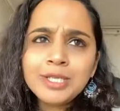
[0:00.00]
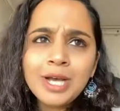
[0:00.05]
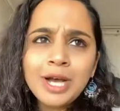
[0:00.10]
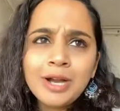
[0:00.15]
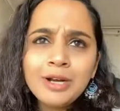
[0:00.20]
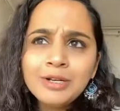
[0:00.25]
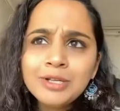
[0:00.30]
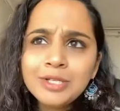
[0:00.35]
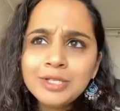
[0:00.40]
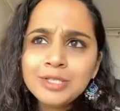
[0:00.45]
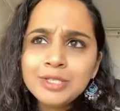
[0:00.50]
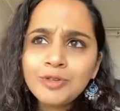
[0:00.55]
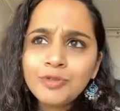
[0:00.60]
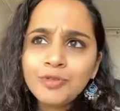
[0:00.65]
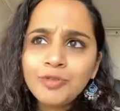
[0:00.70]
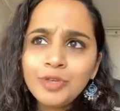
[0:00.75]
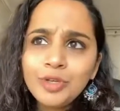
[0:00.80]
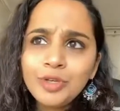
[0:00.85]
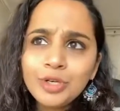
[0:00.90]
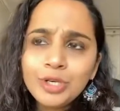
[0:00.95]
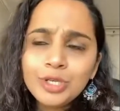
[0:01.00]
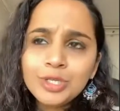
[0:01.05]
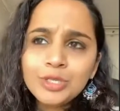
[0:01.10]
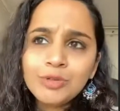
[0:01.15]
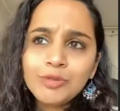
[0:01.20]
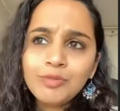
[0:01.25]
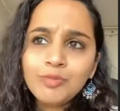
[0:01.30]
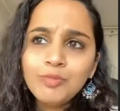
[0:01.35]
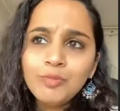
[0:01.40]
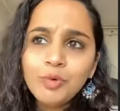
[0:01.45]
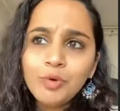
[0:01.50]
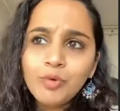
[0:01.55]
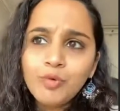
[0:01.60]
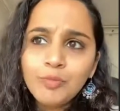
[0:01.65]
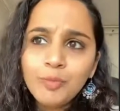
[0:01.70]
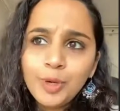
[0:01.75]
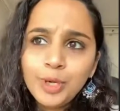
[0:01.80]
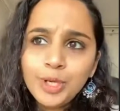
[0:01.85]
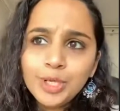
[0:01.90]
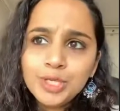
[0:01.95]
hundreds of years of
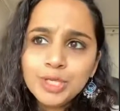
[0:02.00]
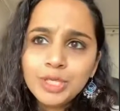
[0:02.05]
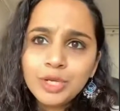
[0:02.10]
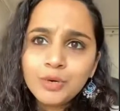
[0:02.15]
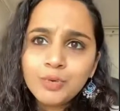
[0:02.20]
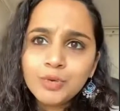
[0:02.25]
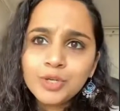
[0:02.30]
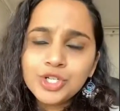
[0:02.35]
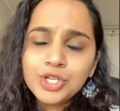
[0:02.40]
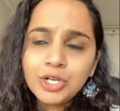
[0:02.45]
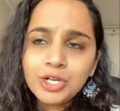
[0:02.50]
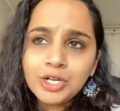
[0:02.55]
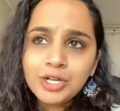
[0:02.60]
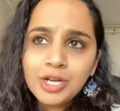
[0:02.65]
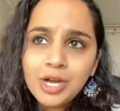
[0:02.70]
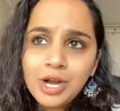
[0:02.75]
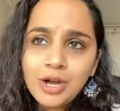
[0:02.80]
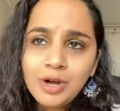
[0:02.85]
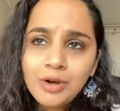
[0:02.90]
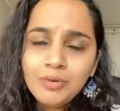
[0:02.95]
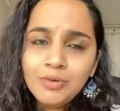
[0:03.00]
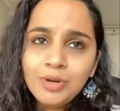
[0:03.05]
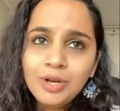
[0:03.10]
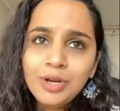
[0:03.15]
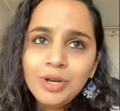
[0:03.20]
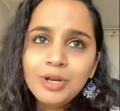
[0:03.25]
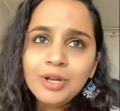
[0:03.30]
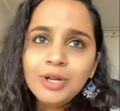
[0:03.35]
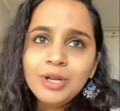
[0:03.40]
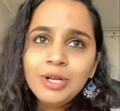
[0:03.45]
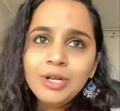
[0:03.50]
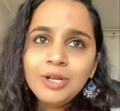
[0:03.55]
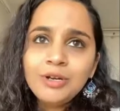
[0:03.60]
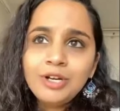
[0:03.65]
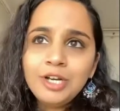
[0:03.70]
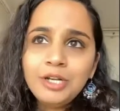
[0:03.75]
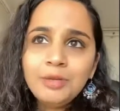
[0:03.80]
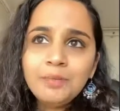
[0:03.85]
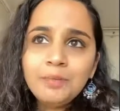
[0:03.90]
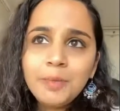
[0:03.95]
movements that were shut down and
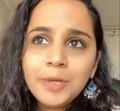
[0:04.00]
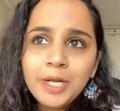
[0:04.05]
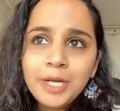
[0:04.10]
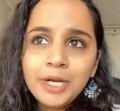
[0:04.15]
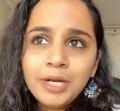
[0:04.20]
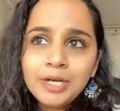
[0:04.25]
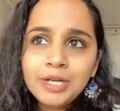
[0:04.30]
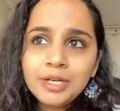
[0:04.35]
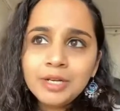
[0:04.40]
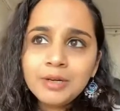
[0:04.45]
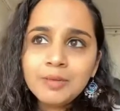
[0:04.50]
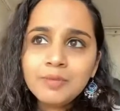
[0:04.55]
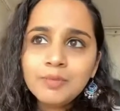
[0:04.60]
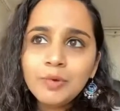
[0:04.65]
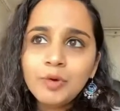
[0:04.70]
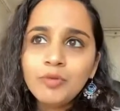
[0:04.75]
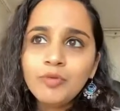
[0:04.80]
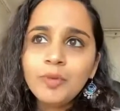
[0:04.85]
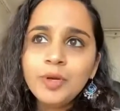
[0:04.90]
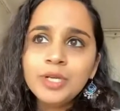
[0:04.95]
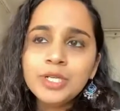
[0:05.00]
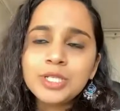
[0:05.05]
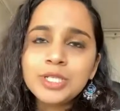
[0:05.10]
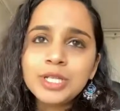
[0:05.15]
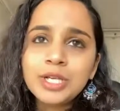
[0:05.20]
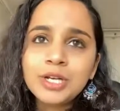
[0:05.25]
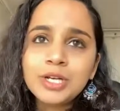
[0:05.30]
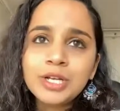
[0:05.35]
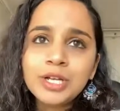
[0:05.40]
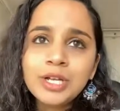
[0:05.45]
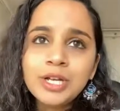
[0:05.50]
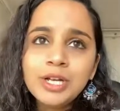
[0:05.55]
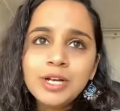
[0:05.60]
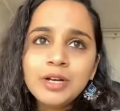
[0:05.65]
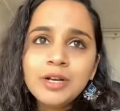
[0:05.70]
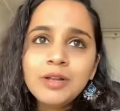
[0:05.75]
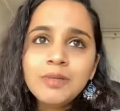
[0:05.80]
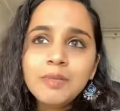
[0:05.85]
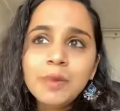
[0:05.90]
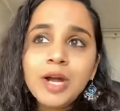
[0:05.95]
rebuilt, and movements that
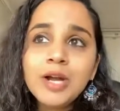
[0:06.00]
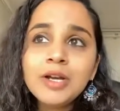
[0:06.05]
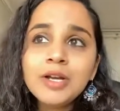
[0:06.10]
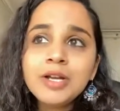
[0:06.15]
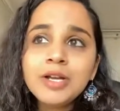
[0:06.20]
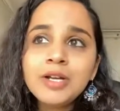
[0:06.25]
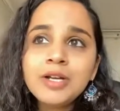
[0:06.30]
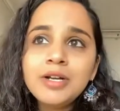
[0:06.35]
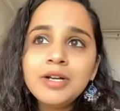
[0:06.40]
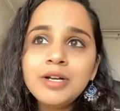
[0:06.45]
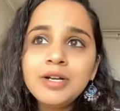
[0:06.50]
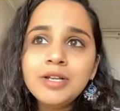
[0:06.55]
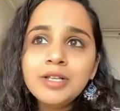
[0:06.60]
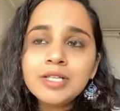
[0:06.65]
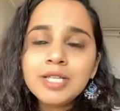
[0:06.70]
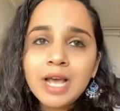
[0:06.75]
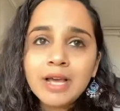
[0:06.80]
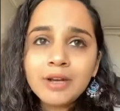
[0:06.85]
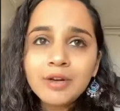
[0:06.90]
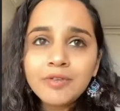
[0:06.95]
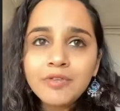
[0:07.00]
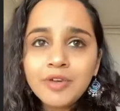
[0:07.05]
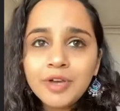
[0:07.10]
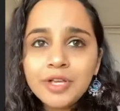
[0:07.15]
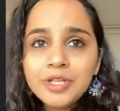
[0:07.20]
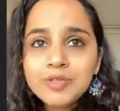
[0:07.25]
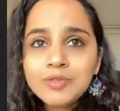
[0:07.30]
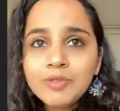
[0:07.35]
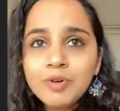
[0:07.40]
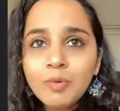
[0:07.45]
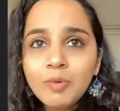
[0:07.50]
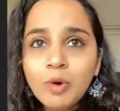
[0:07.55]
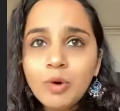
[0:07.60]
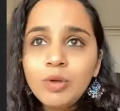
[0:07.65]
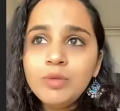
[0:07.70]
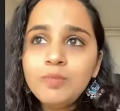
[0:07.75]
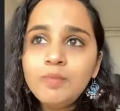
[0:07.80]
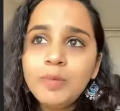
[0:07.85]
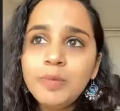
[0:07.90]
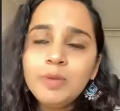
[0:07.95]
demanded sacrifice from
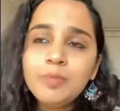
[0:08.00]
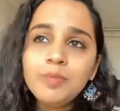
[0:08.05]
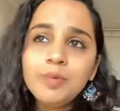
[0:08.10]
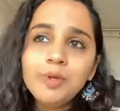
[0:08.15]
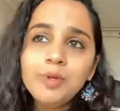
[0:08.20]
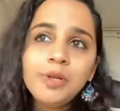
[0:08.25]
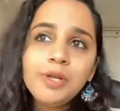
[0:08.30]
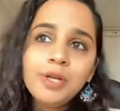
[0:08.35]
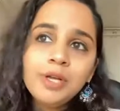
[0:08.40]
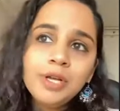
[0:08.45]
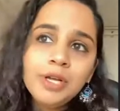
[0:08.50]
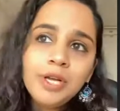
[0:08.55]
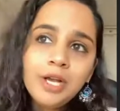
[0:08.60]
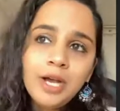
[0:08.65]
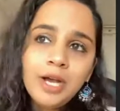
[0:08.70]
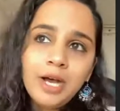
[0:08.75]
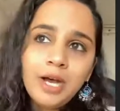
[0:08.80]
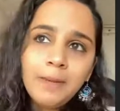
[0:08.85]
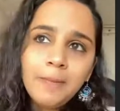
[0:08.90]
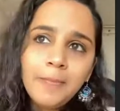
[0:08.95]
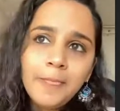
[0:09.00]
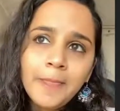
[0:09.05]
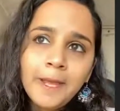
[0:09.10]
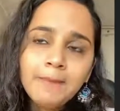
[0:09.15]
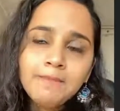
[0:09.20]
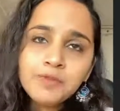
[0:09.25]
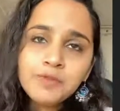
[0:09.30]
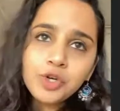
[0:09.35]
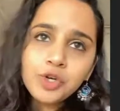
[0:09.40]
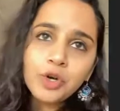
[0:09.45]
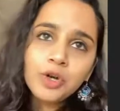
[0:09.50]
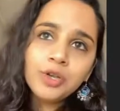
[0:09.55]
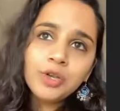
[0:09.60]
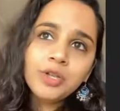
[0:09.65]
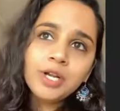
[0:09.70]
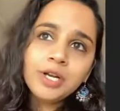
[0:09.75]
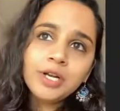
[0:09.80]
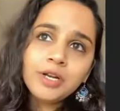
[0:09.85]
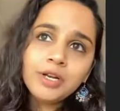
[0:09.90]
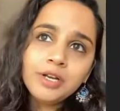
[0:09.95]
all people. I'm sure
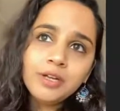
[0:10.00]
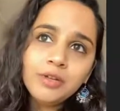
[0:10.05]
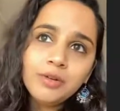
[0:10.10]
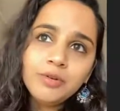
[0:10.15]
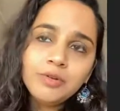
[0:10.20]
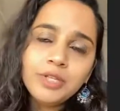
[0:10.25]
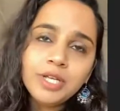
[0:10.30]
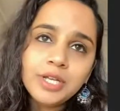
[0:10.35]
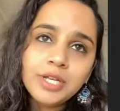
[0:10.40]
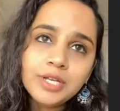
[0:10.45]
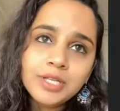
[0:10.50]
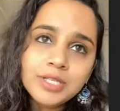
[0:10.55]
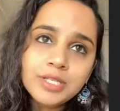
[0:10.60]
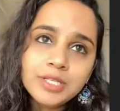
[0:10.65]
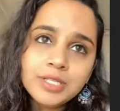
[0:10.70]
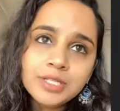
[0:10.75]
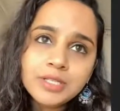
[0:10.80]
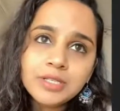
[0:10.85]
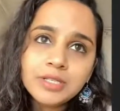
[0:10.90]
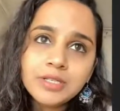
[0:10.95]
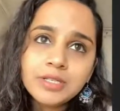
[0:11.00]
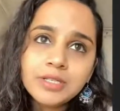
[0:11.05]
that there is